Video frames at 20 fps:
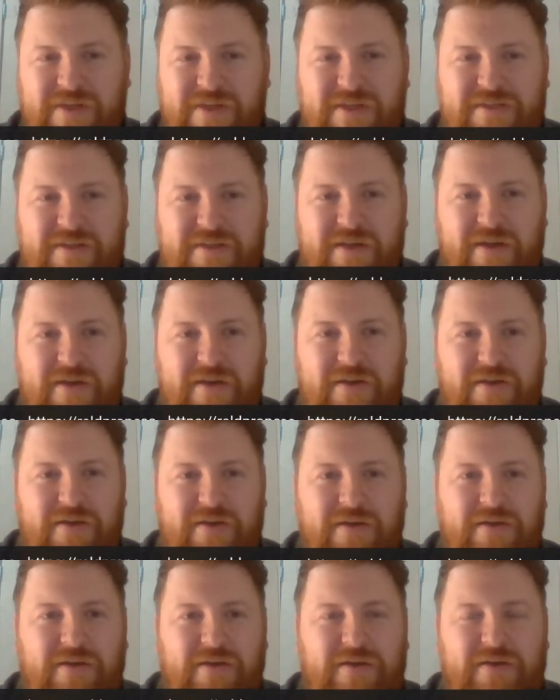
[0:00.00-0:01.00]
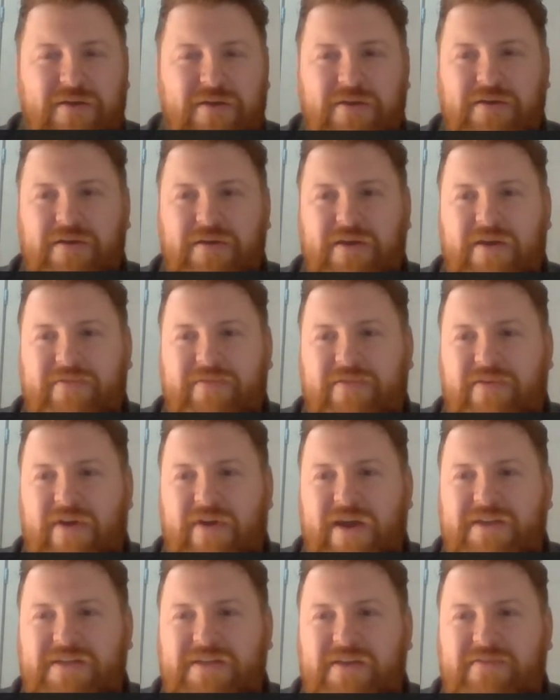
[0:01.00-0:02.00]
easier, a
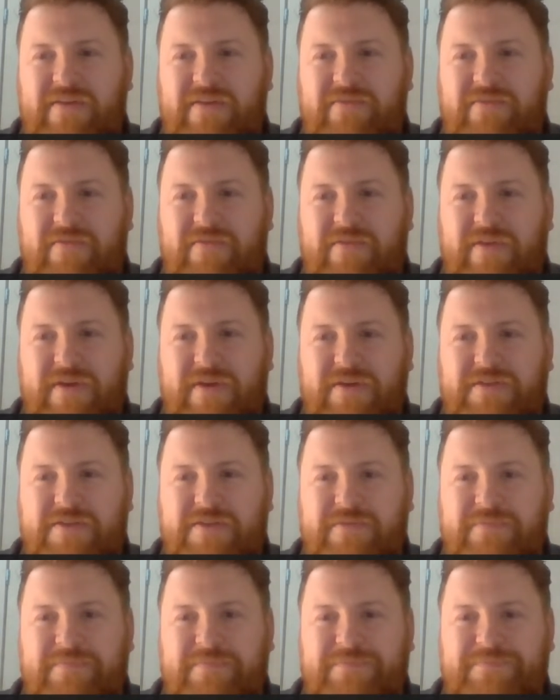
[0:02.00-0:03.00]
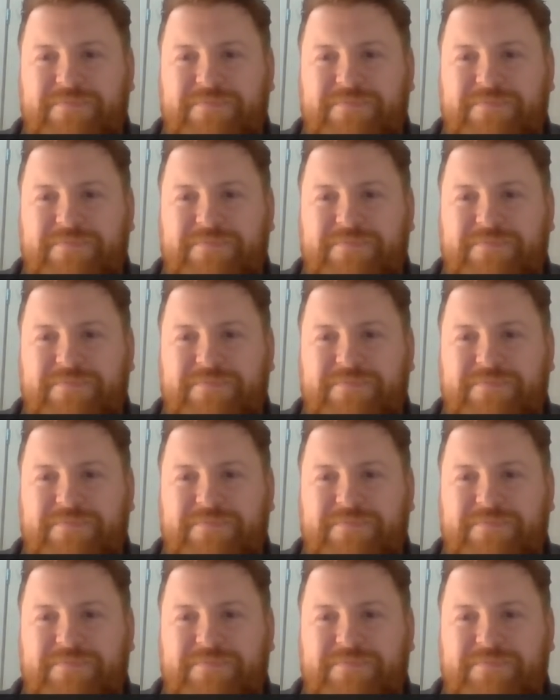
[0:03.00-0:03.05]
variety of different things.